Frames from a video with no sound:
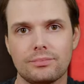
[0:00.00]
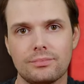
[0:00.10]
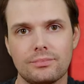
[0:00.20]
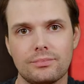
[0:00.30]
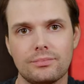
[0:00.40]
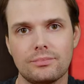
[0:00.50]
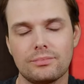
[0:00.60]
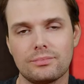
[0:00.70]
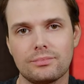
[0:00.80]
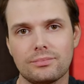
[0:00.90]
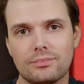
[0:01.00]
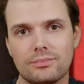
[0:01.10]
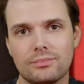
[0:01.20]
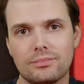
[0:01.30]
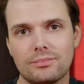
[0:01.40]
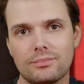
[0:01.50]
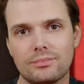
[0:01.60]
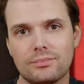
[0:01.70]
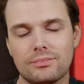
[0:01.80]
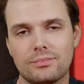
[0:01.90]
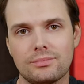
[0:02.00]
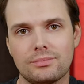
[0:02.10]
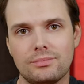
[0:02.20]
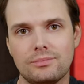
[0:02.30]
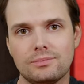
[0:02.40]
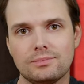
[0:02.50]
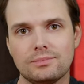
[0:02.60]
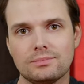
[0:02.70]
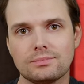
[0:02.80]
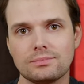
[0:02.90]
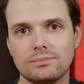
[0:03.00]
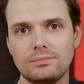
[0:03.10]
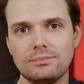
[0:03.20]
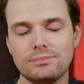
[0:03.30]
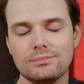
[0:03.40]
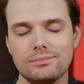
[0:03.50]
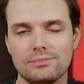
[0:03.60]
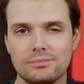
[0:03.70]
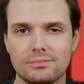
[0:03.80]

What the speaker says: (silent)